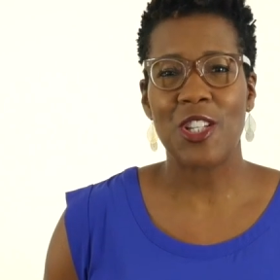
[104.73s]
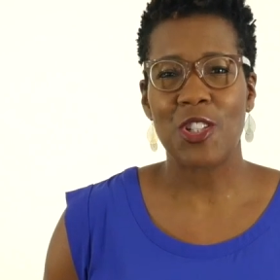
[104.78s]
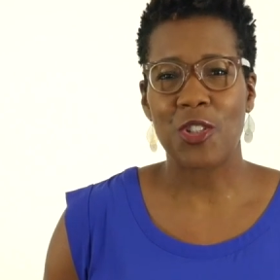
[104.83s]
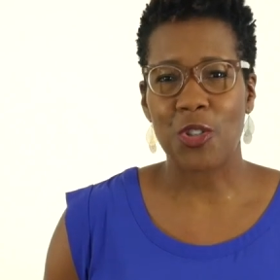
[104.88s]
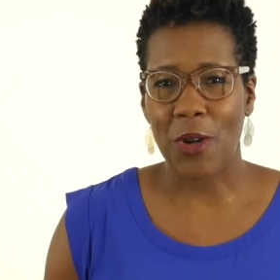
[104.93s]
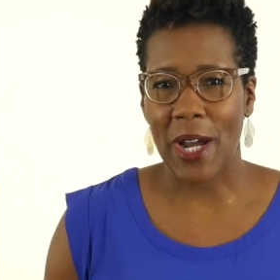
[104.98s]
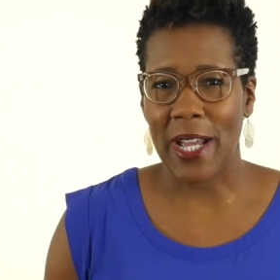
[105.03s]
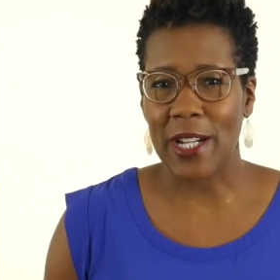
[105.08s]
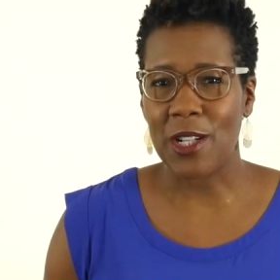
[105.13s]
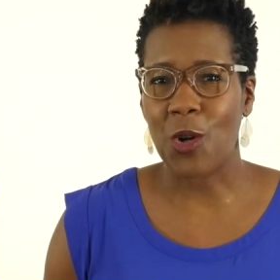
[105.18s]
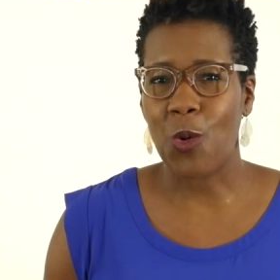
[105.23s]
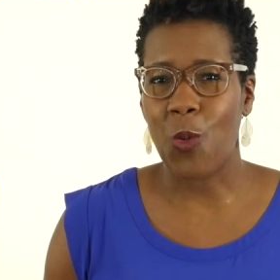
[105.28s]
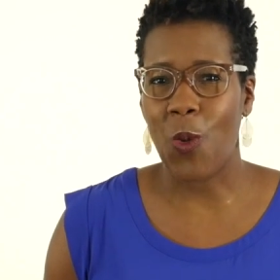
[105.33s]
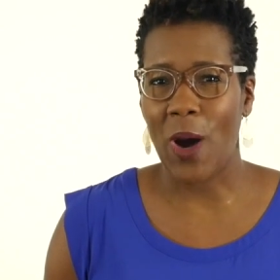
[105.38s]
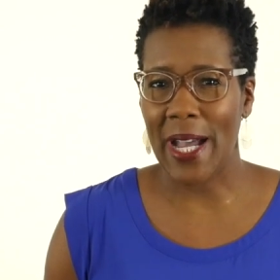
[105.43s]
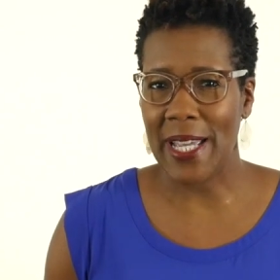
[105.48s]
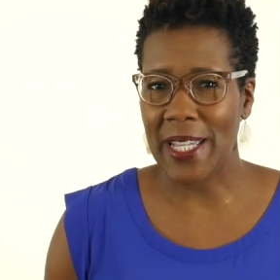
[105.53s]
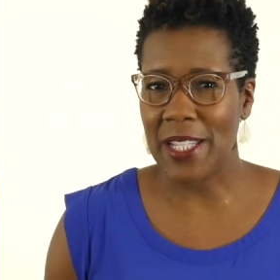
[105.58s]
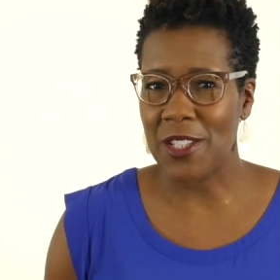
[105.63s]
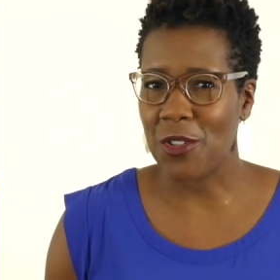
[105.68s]
Try to
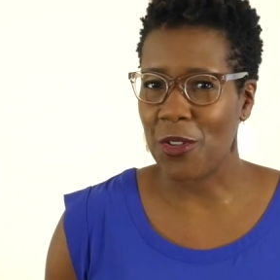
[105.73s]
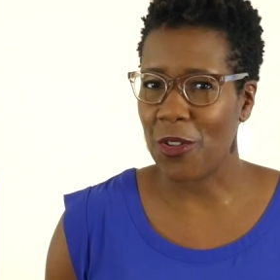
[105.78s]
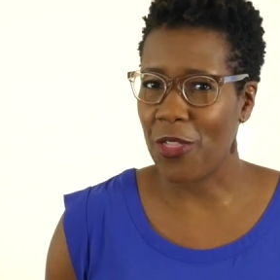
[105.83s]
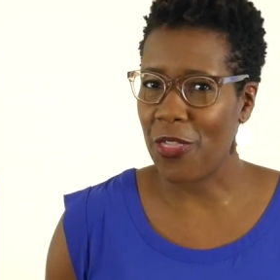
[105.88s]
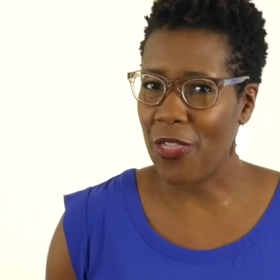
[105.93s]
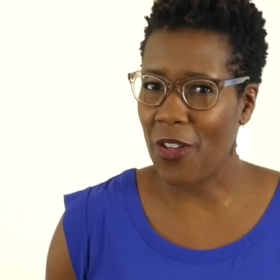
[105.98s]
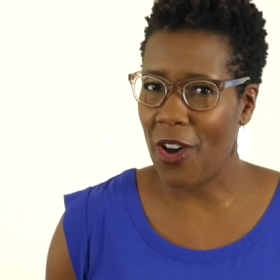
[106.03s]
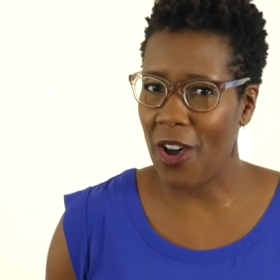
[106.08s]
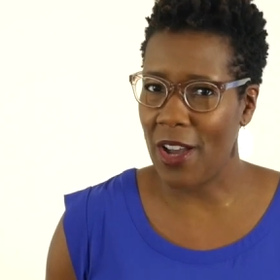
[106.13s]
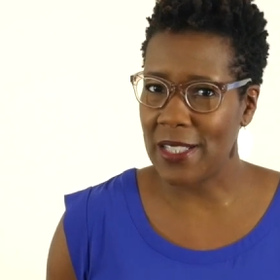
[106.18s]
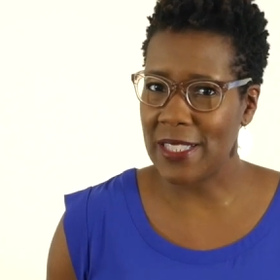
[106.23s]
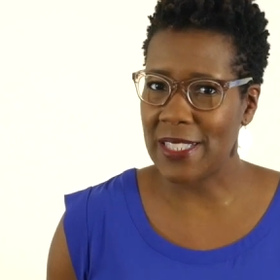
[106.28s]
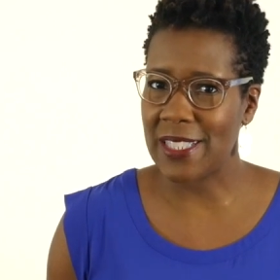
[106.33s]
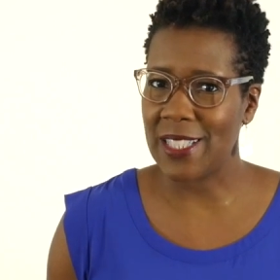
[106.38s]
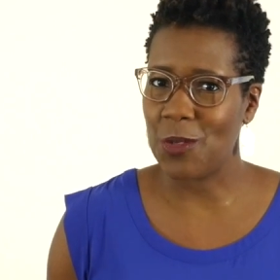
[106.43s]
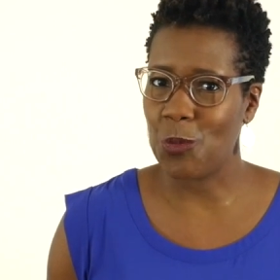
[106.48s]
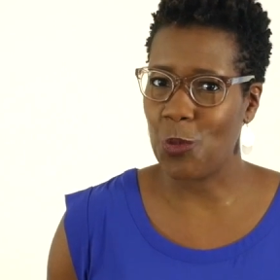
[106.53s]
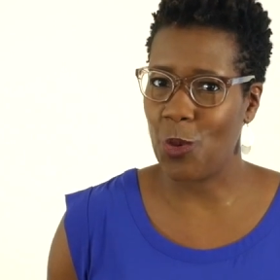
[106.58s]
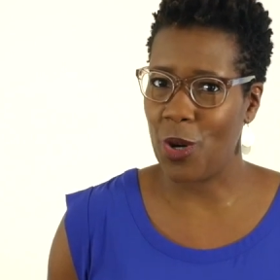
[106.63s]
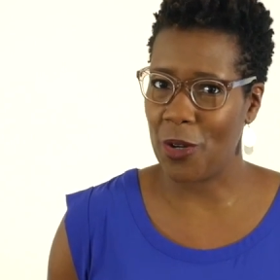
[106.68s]
quiet your thoughts
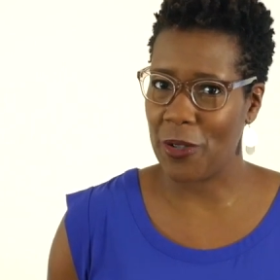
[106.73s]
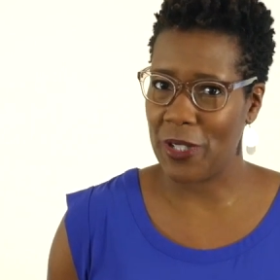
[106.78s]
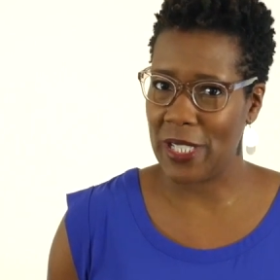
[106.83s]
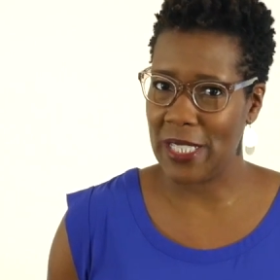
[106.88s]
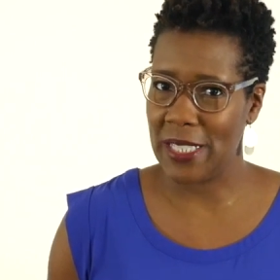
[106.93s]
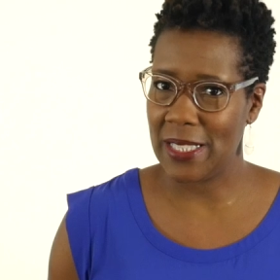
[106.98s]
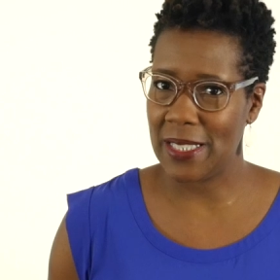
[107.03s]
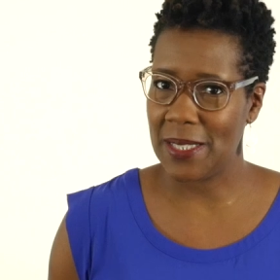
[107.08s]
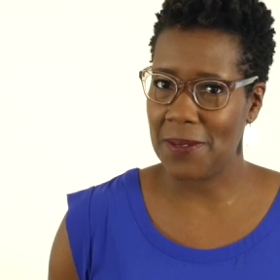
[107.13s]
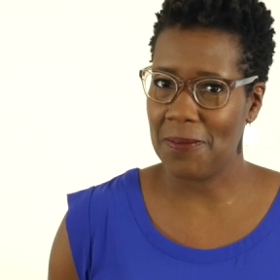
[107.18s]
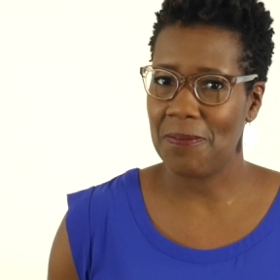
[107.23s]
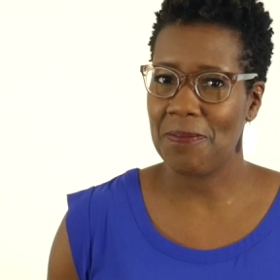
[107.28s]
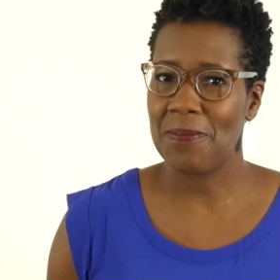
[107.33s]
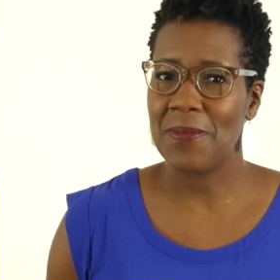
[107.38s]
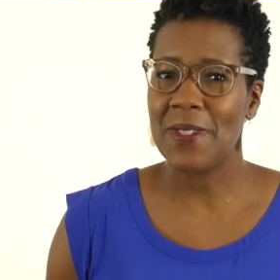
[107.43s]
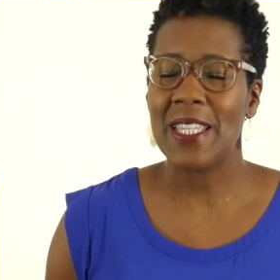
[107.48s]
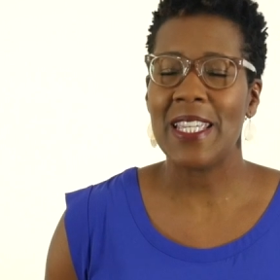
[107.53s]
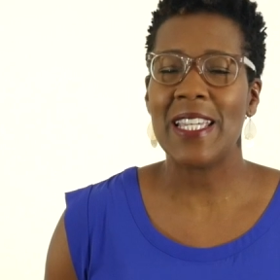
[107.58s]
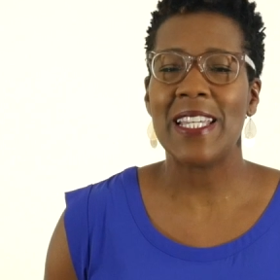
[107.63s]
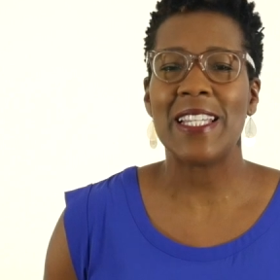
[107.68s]
and worries.
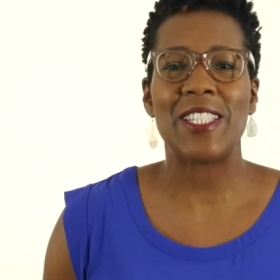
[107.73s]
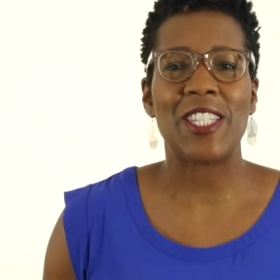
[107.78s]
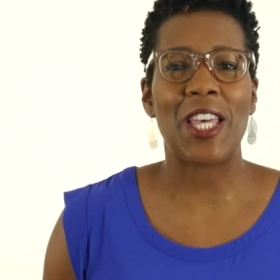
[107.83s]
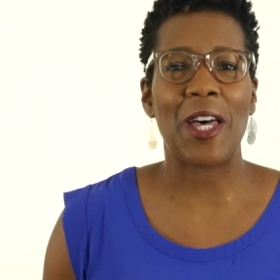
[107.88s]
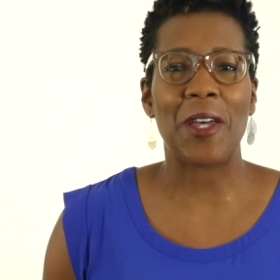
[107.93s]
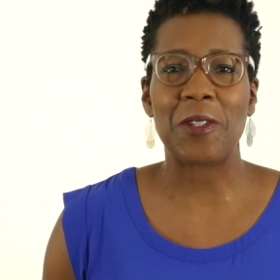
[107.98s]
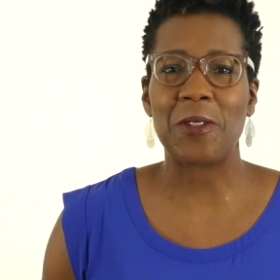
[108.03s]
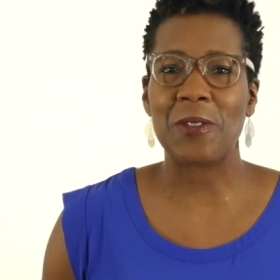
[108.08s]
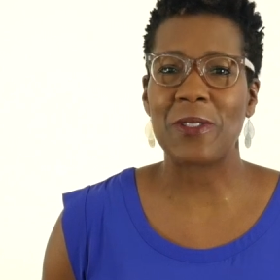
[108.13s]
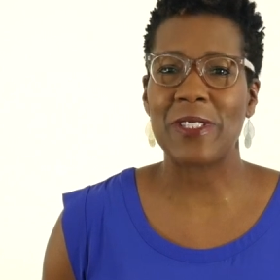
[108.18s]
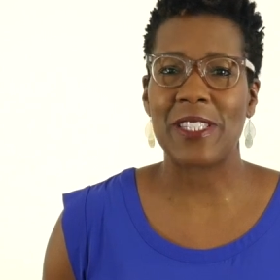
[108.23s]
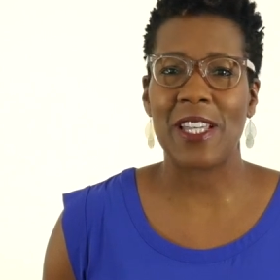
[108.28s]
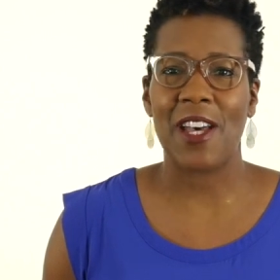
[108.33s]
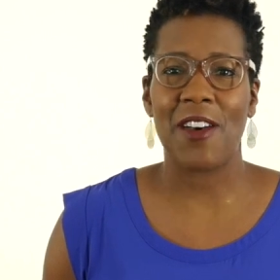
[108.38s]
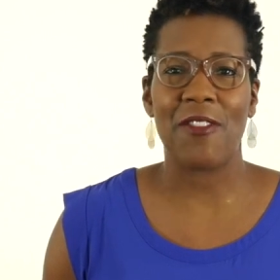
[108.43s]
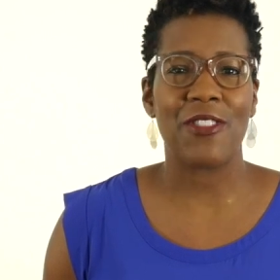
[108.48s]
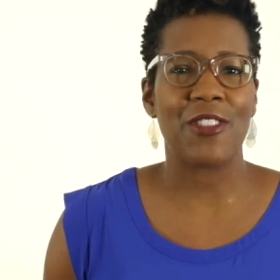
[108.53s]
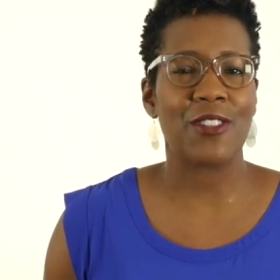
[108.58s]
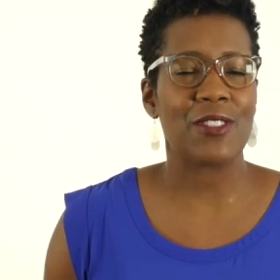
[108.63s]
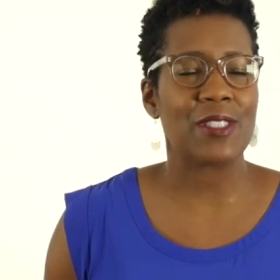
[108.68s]
Tell
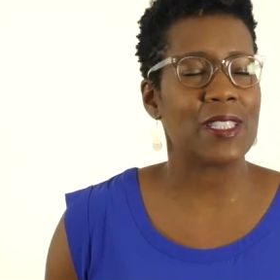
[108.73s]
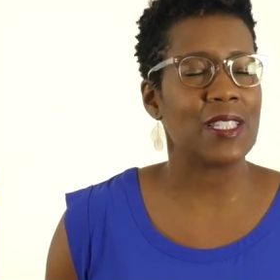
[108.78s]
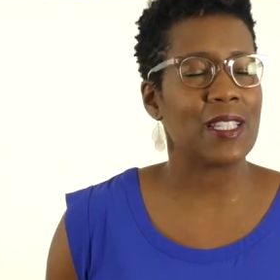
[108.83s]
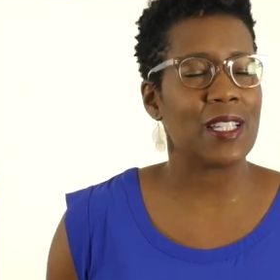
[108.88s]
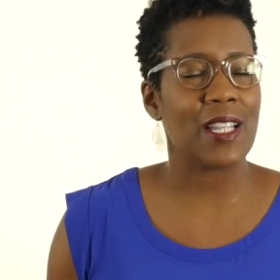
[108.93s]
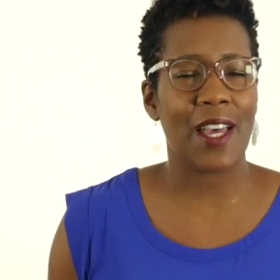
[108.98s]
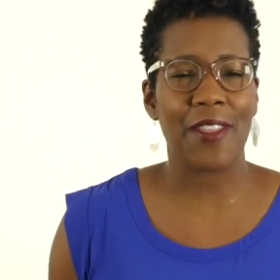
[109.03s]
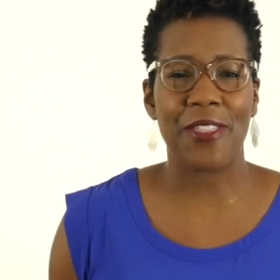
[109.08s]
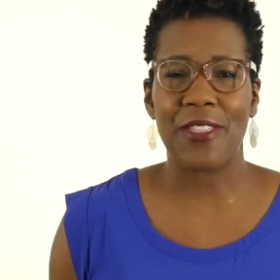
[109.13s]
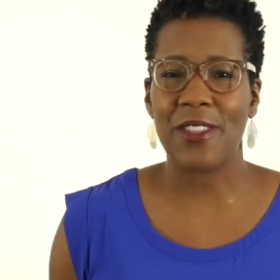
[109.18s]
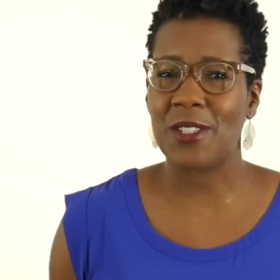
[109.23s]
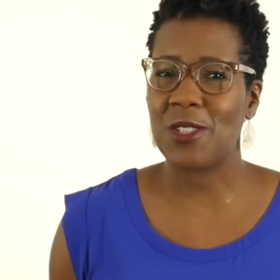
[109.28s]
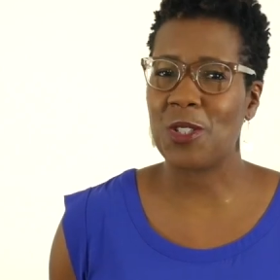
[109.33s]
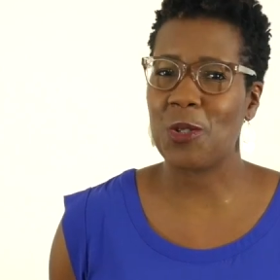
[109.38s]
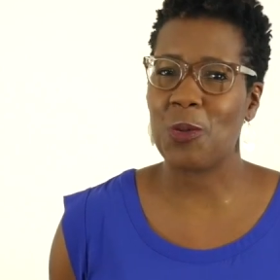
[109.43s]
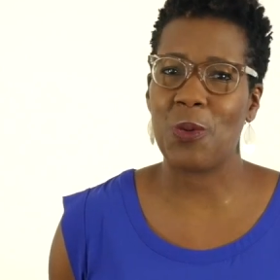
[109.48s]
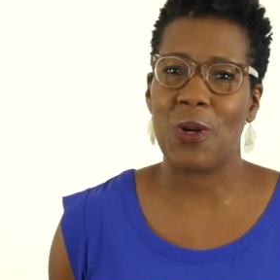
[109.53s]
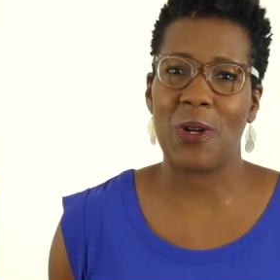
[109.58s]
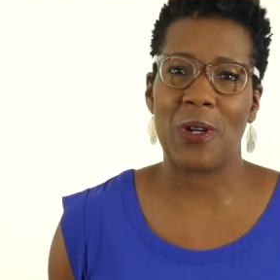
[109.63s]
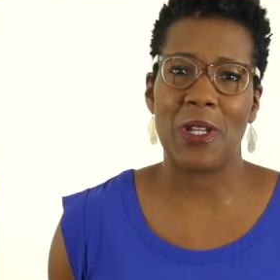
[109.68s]
yourself there's nothing to
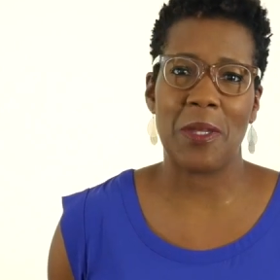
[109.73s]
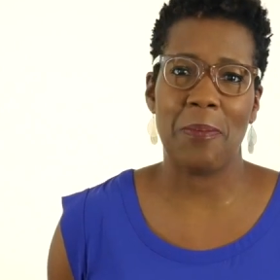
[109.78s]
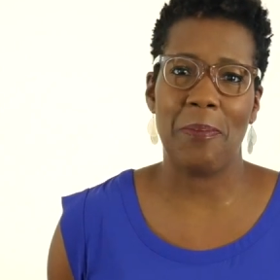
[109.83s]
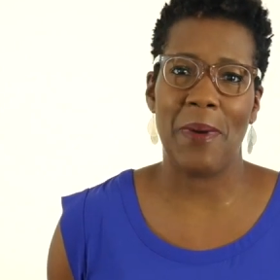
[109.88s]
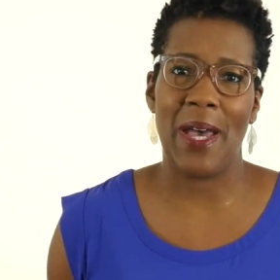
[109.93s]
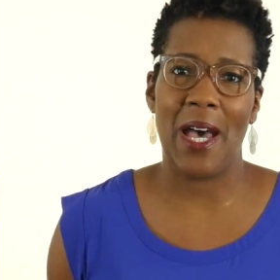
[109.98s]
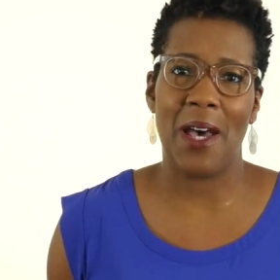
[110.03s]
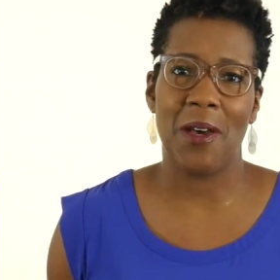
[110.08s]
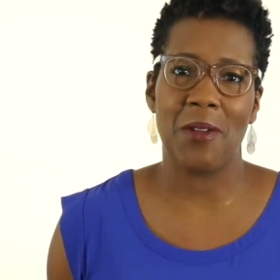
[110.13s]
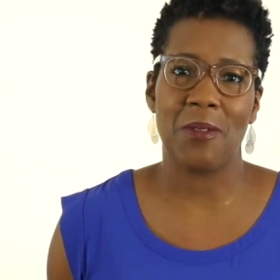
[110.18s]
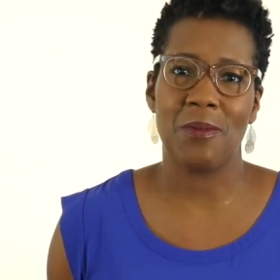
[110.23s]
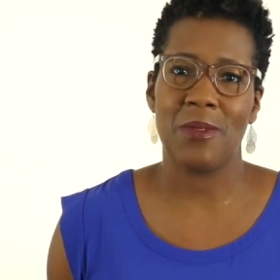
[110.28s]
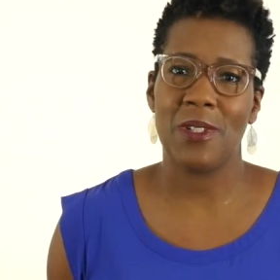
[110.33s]
worry about.